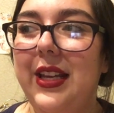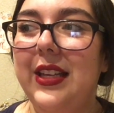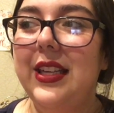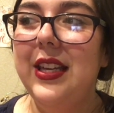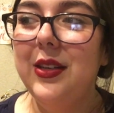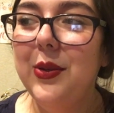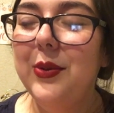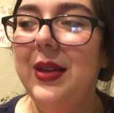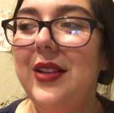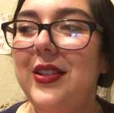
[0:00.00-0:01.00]
And can you
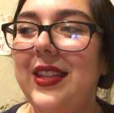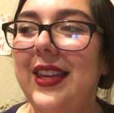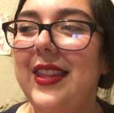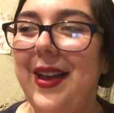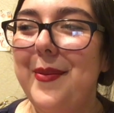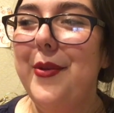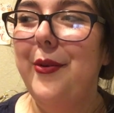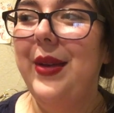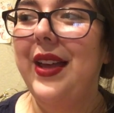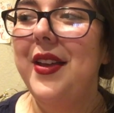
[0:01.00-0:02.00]
imagine like that
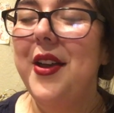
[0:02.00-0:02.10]
moment